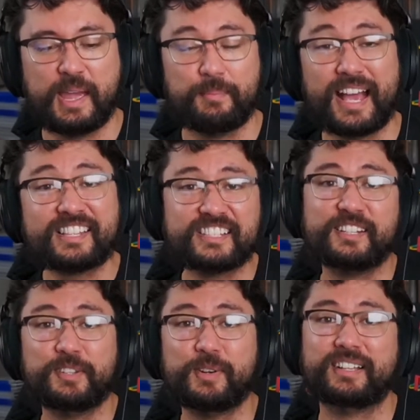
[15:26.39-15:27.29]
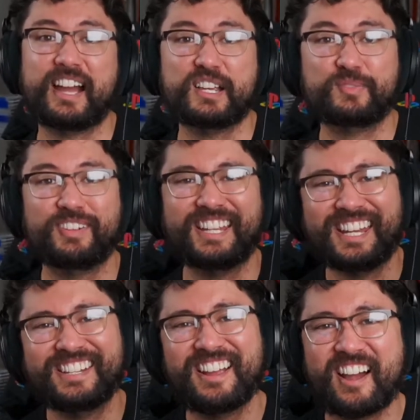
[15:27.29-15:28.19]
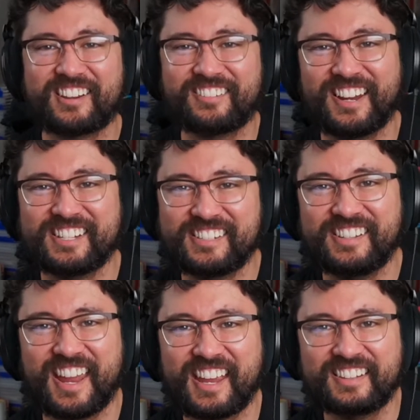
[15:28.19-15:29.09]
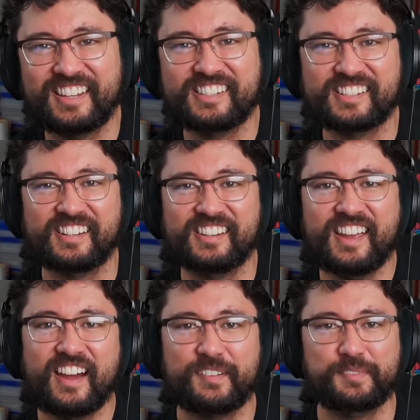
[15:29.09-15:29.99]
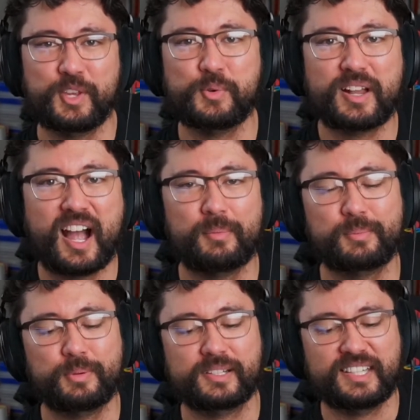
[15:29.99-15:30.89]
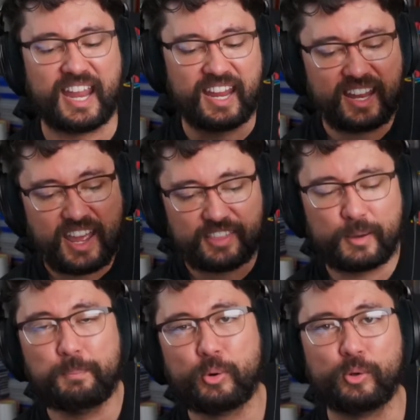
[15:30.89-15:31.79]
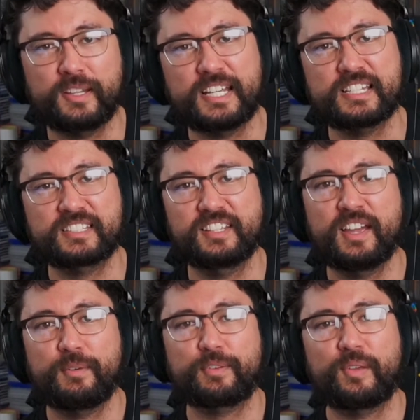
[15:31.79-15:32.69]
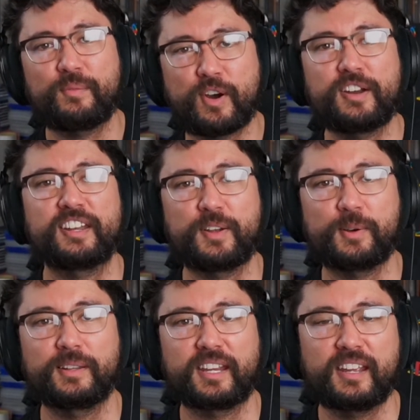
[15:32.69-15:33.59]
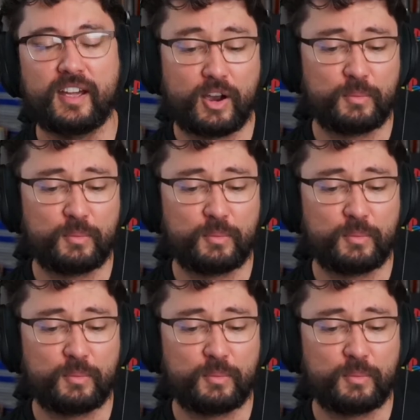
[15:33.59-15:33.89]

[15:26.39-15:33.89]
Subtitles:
But that's gonna do it, guys, for the Inauguration Day edition of New Comic Book Day, the pull list for the Vaughn and Only.